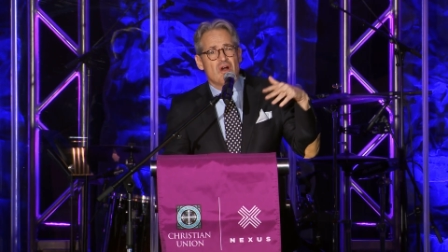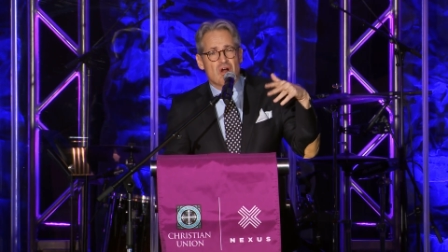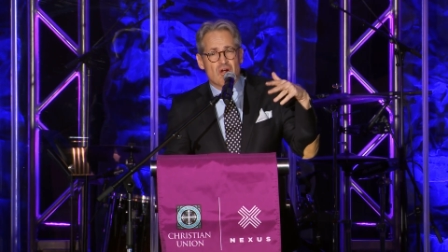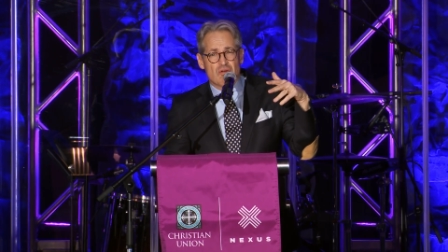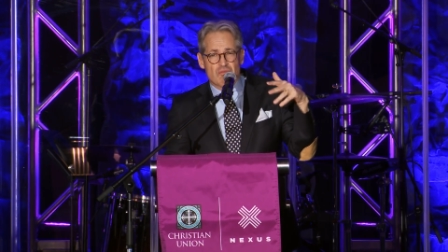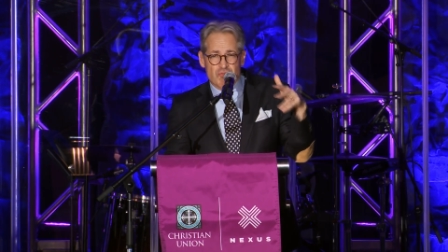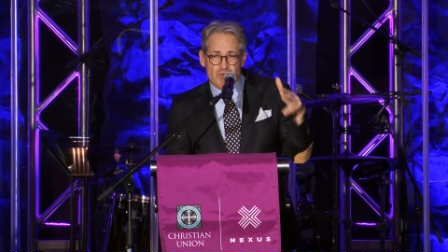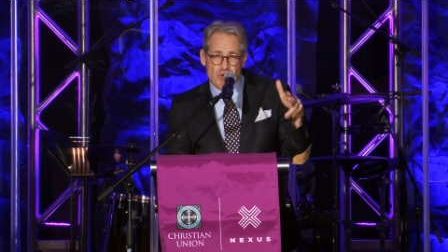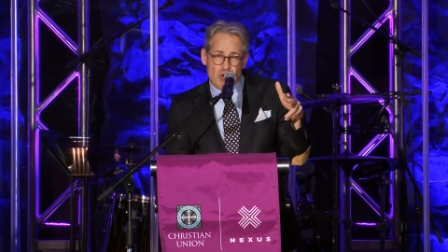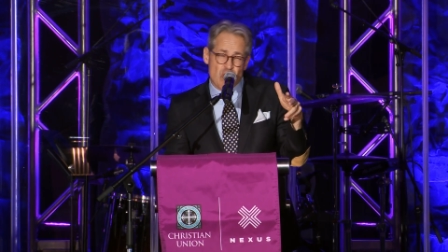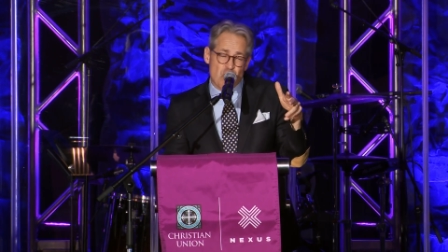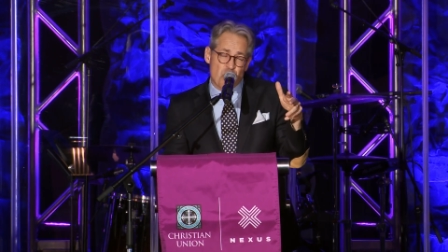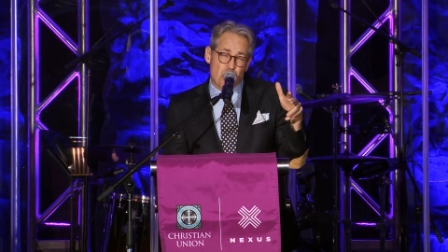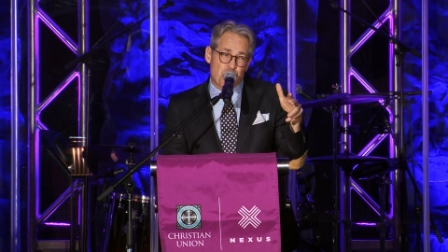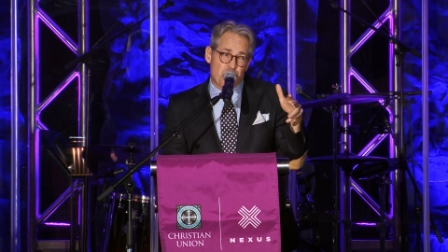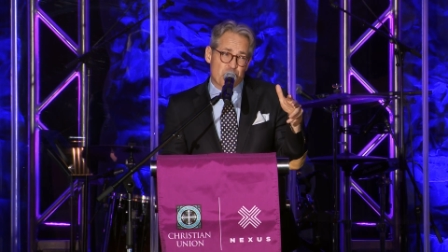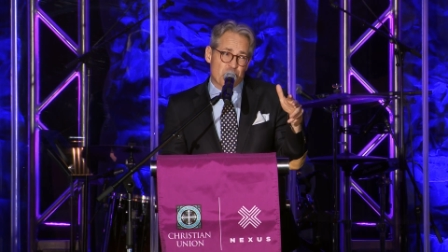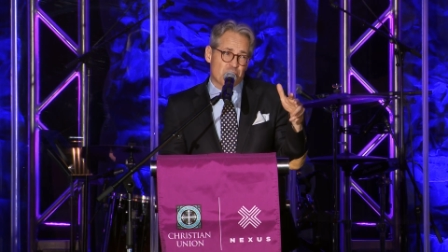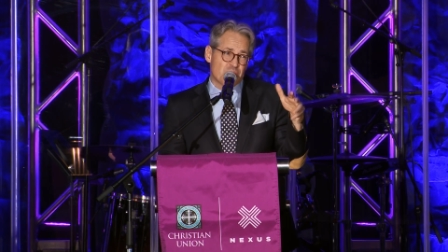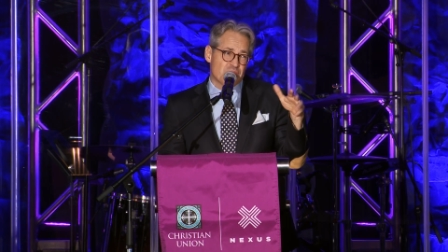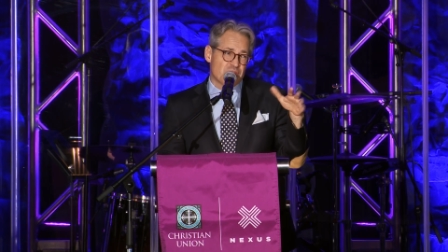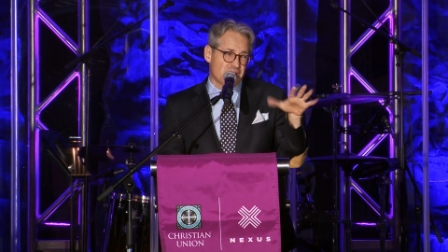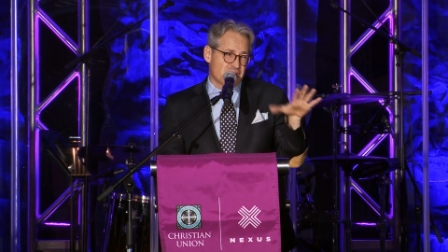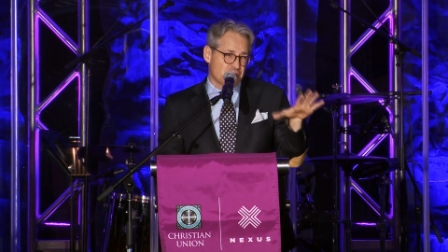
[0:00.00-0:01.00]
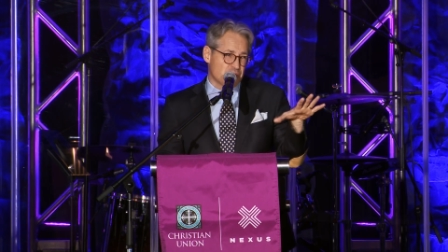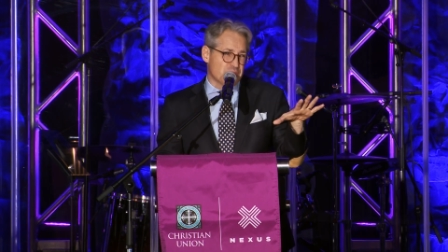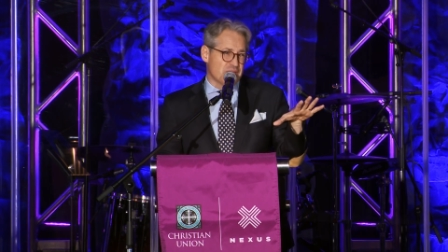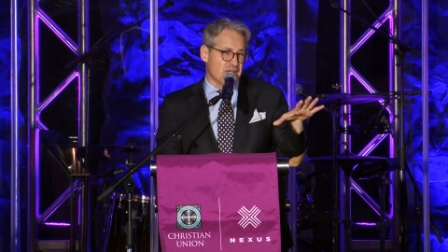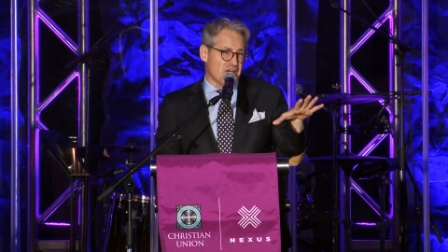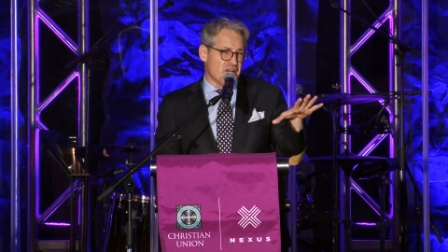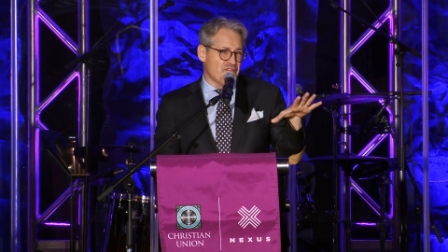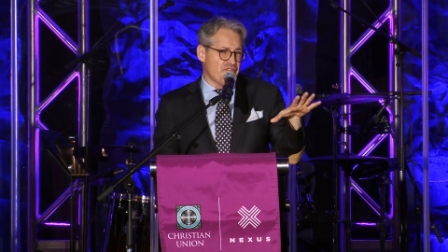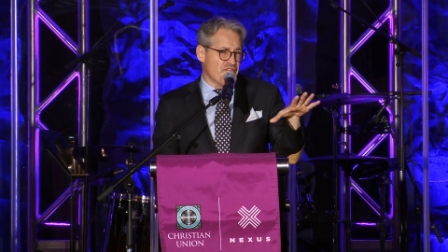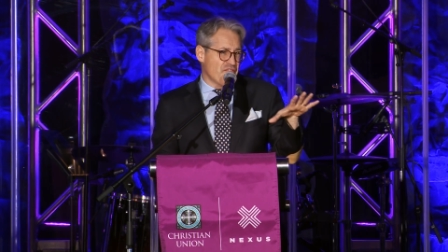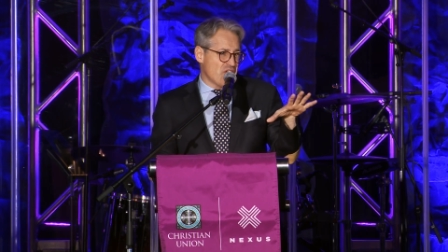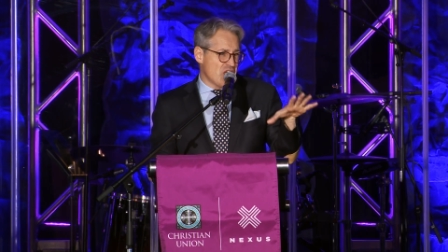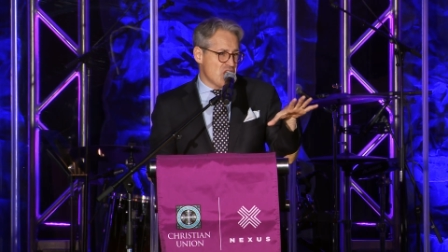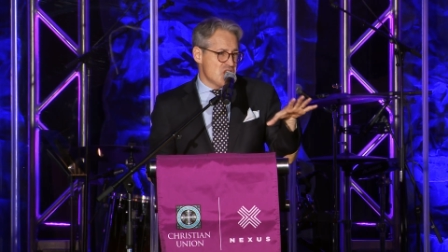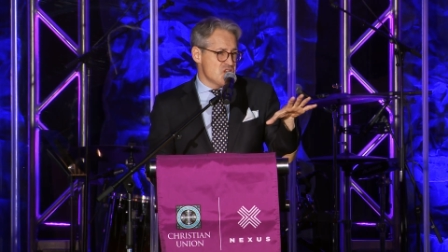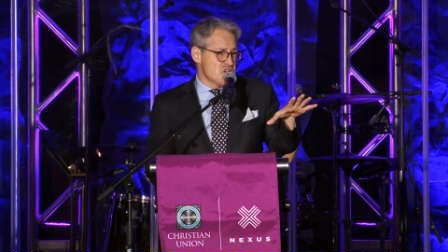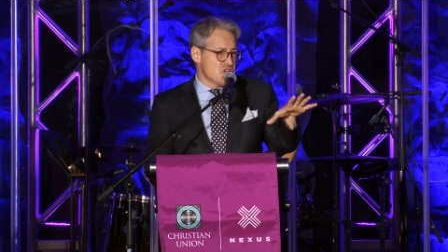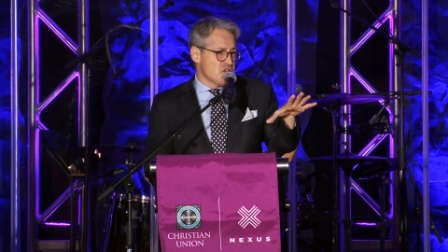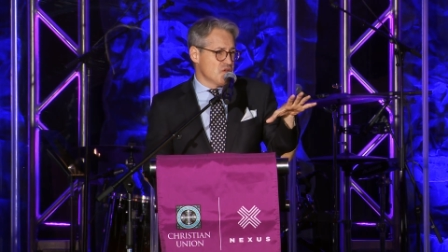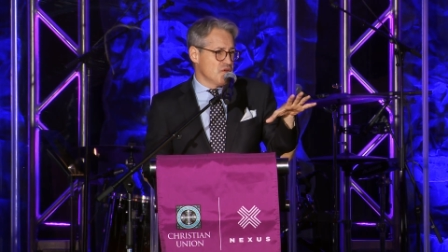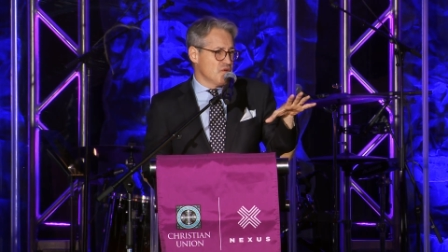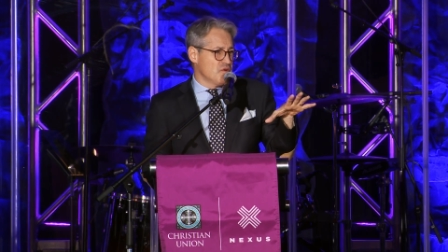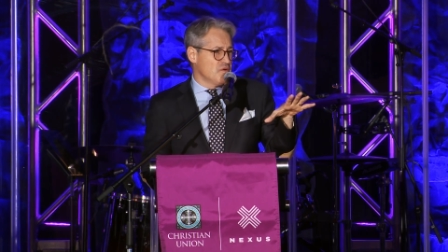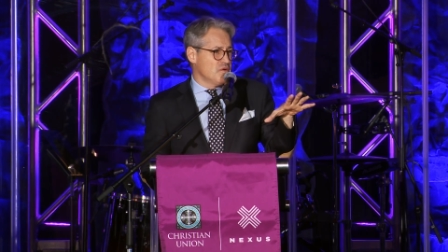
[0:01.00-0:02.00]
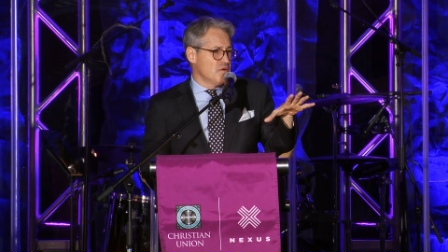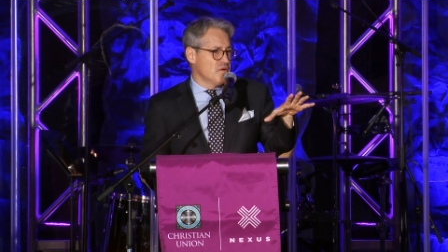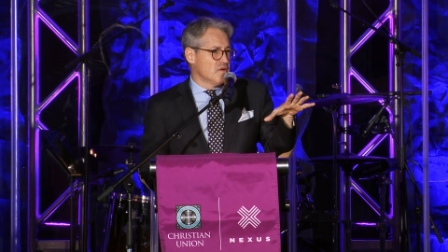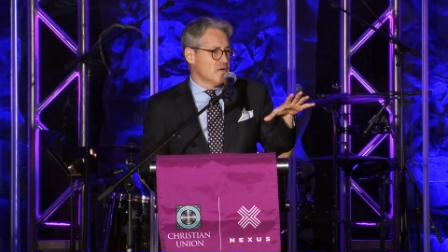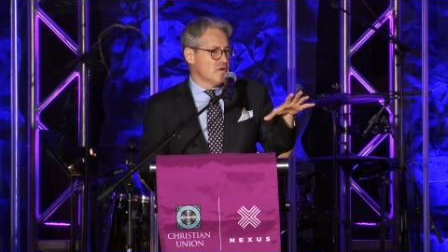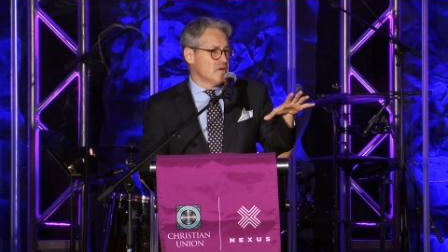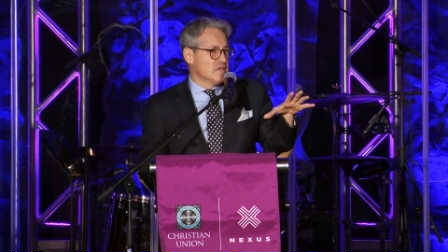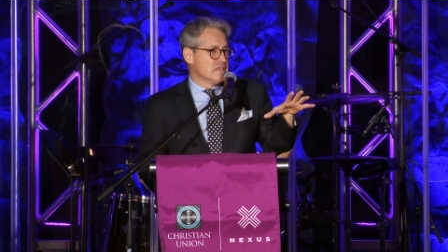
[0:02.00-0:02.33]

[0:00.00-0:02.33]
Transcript: a rope, like, would that offend you?